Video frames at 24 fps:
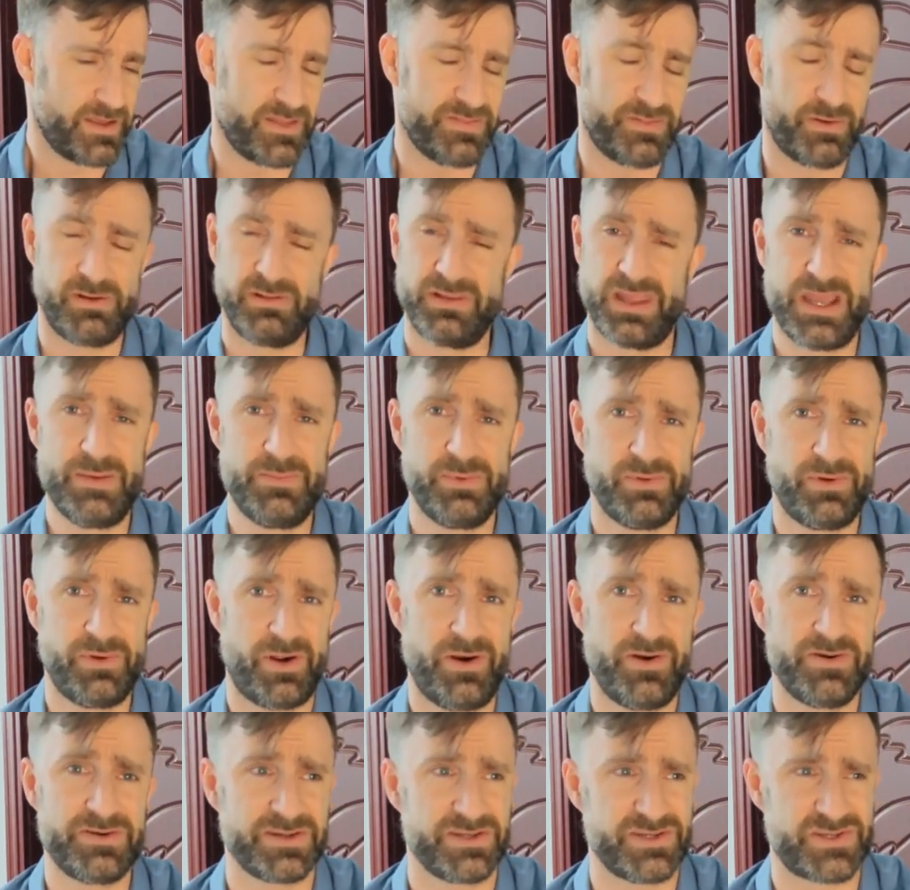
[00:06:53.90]
their label
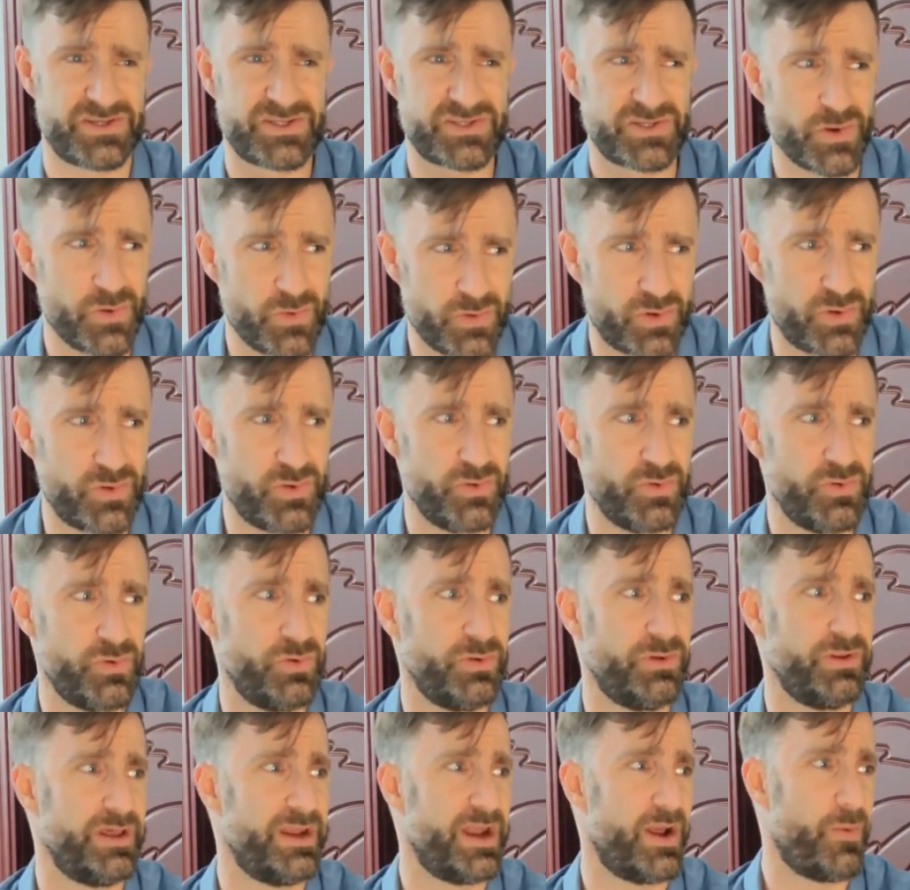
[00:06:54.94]
art is so
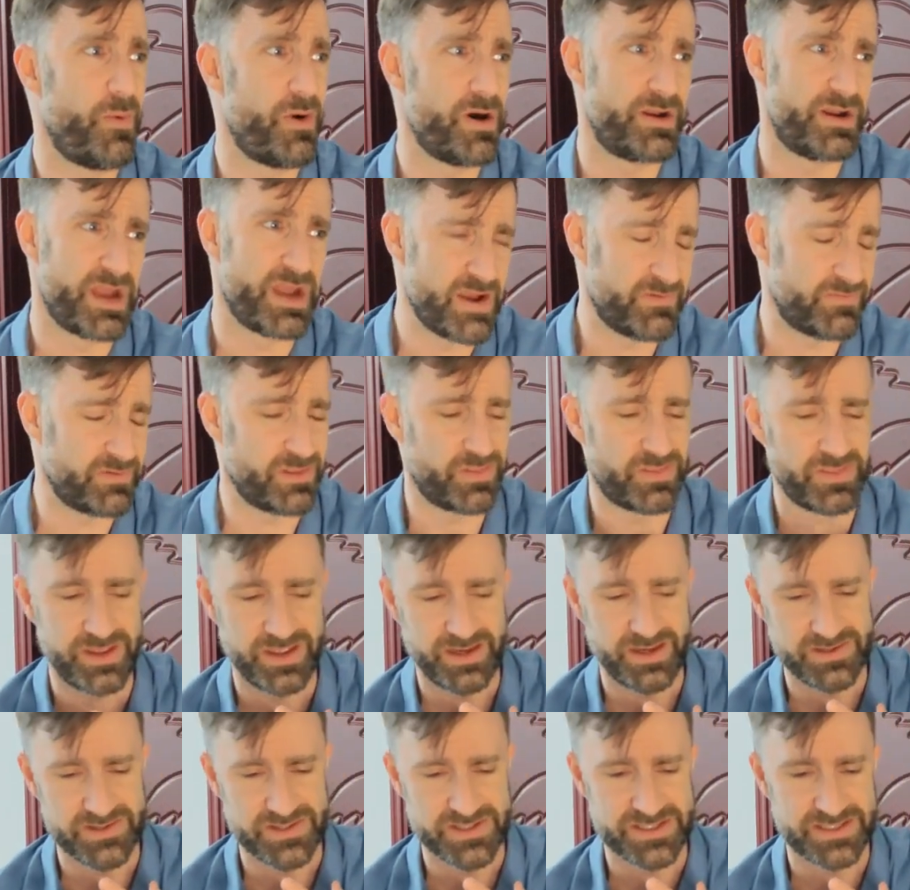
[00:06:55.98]
cool, and I wanted
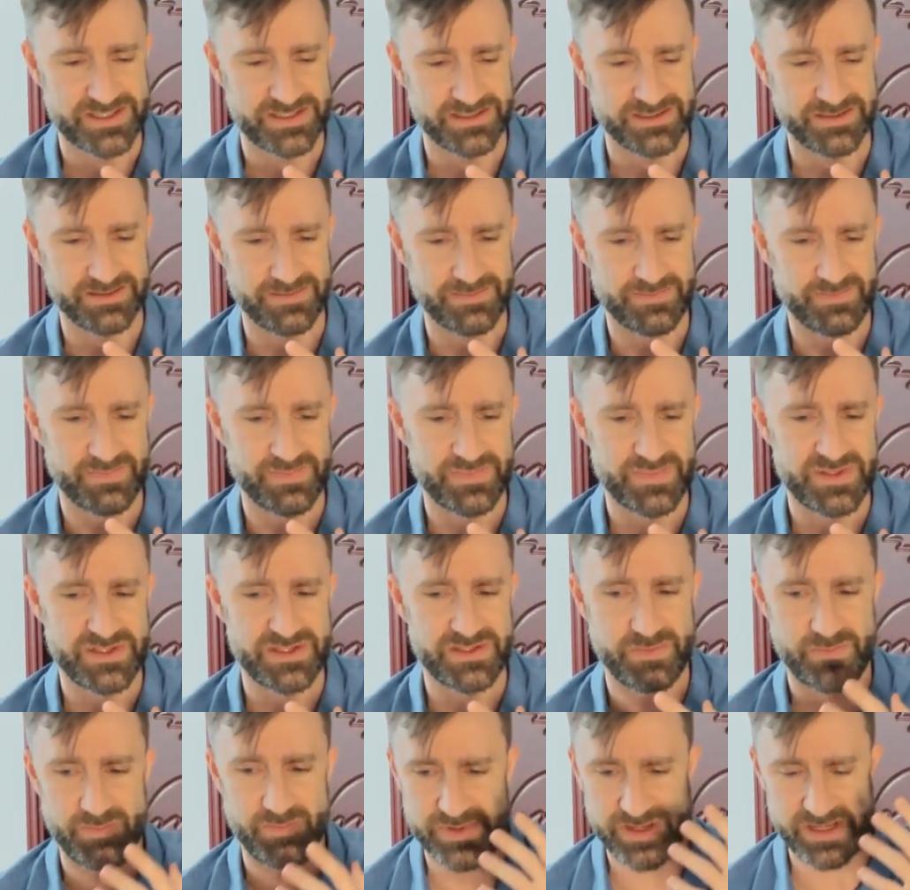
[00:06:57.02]
everything just to
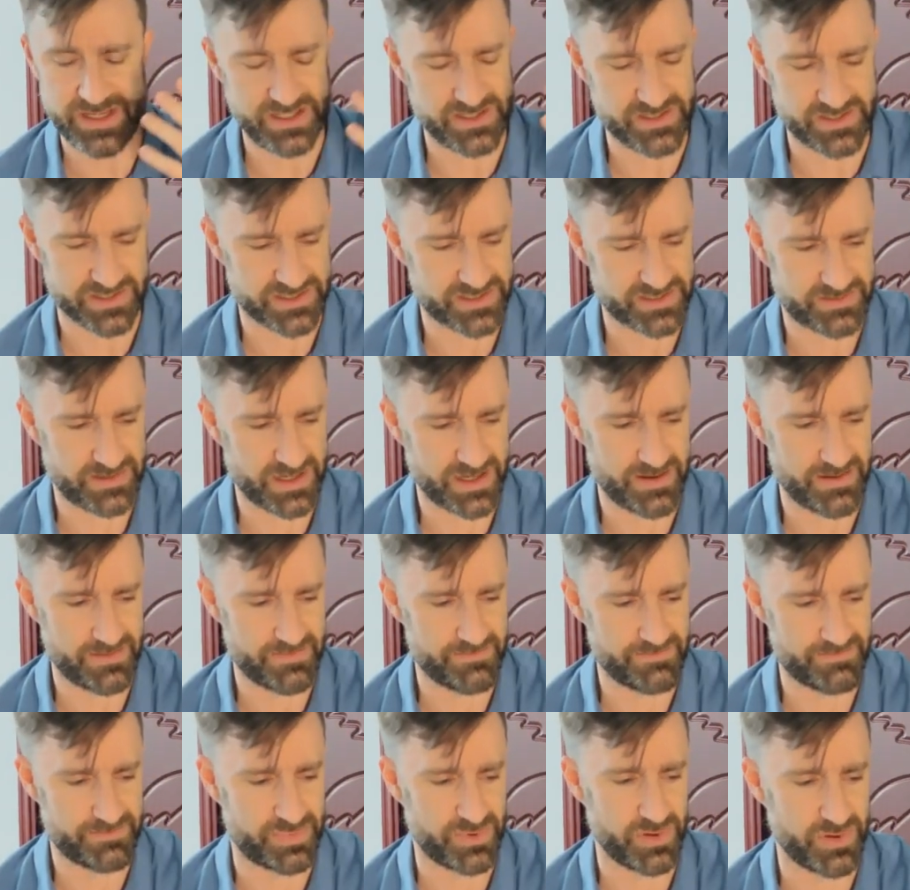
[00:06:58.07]
be just
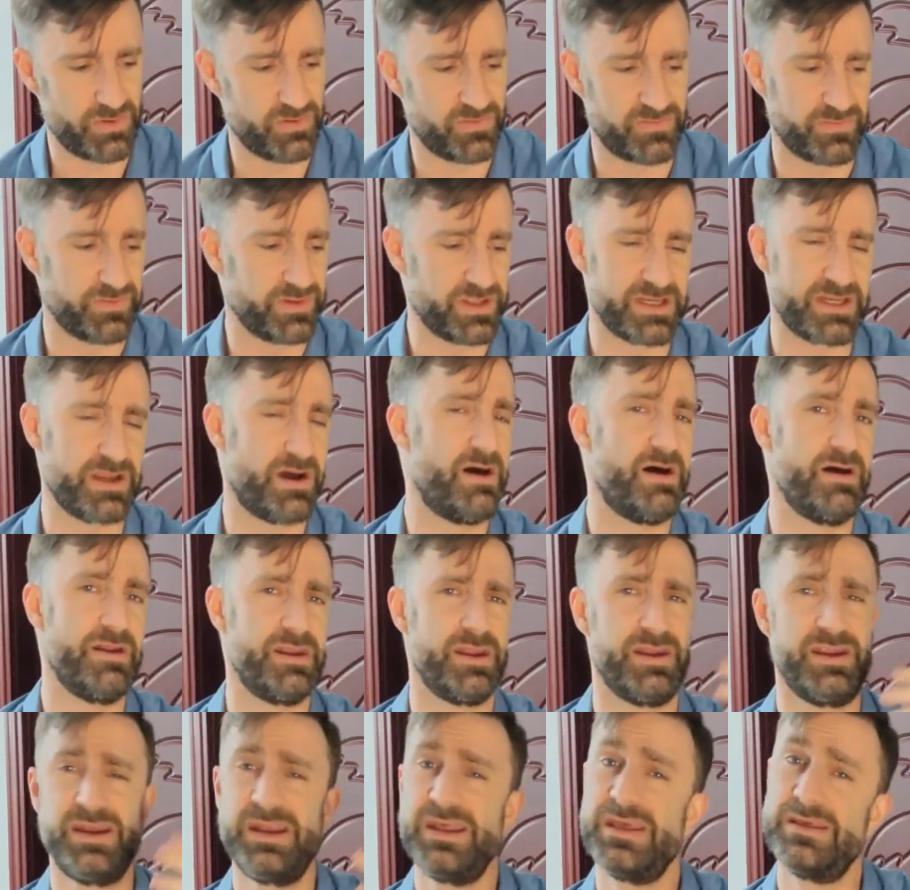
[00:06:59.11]
beautifully done.
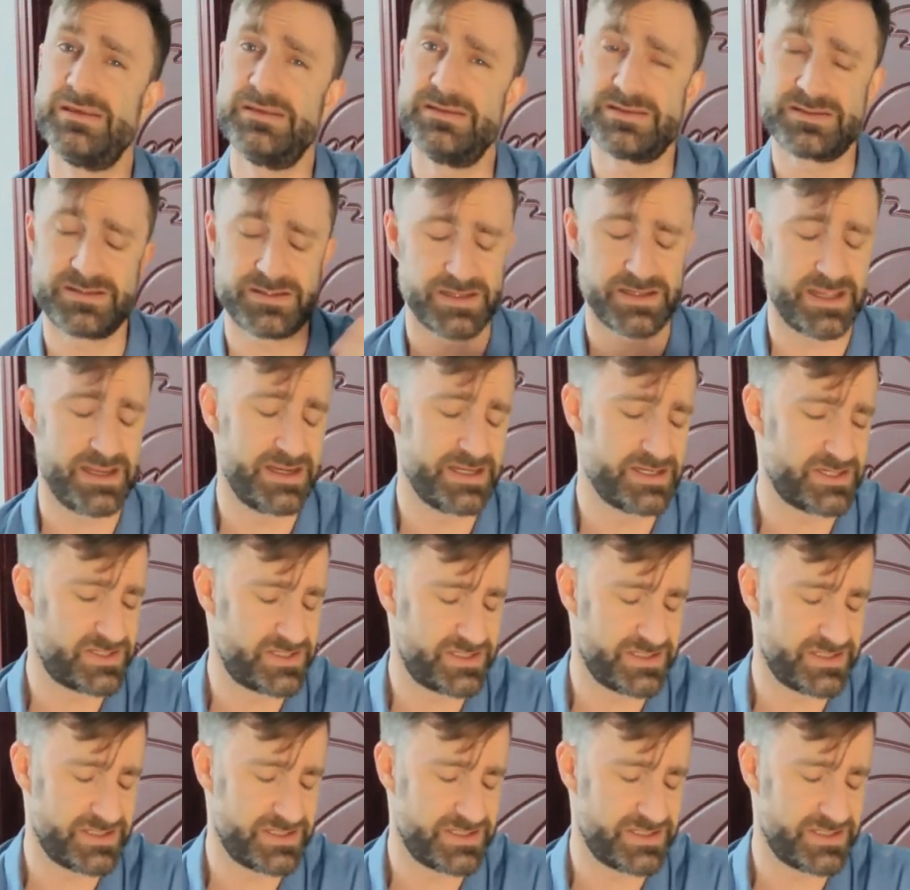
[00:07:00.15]
And it is, and it's